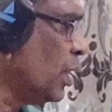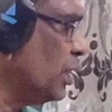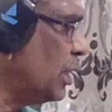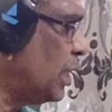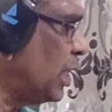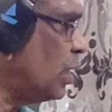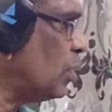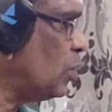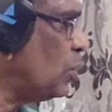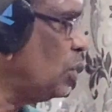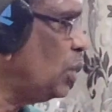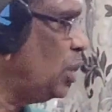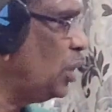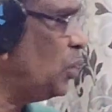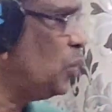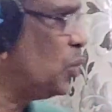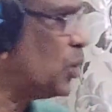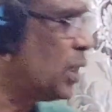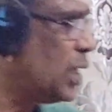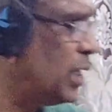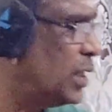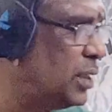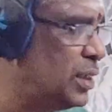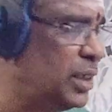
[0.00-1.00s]
Then only
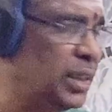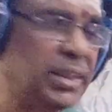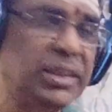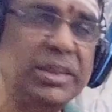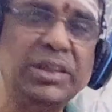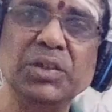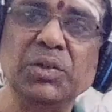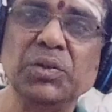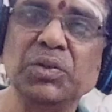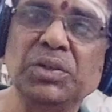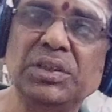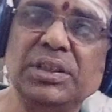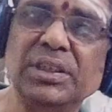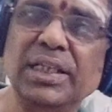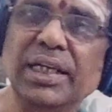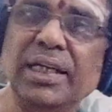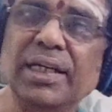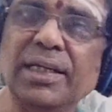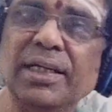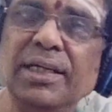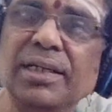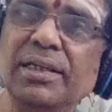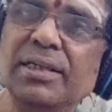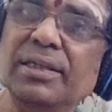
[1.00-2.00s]
you can reduce
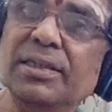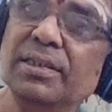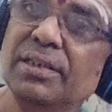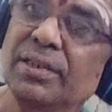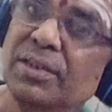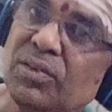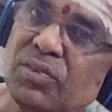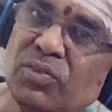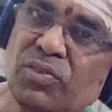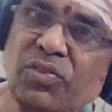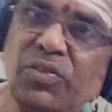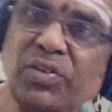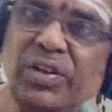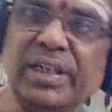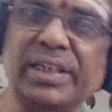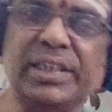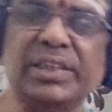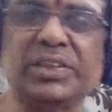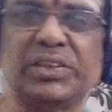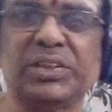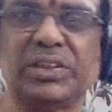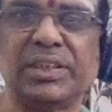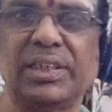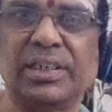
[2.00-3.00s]
the
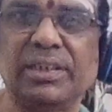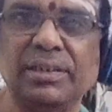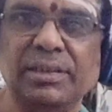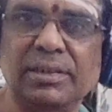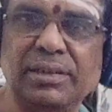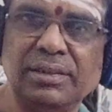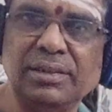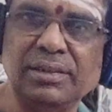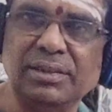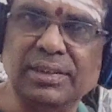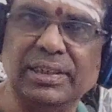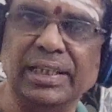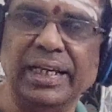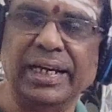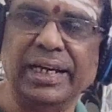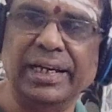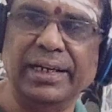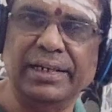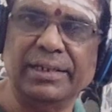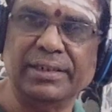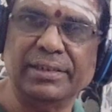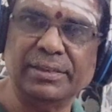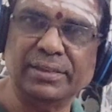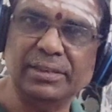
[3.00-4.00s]
friction
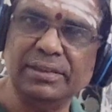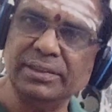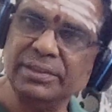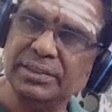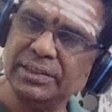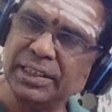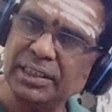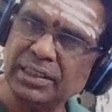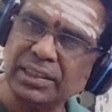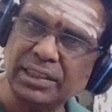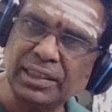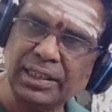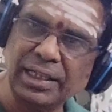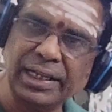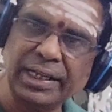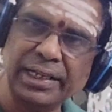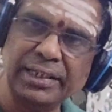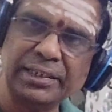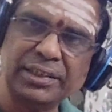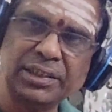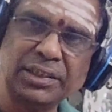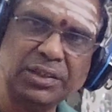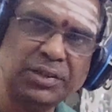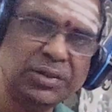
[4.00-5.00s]
there. Is that
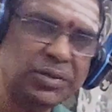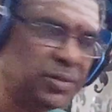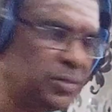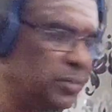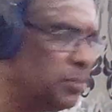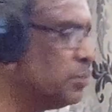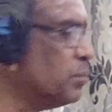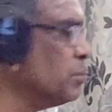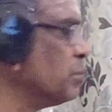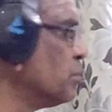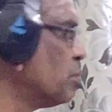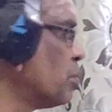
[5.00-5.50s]
clear to you?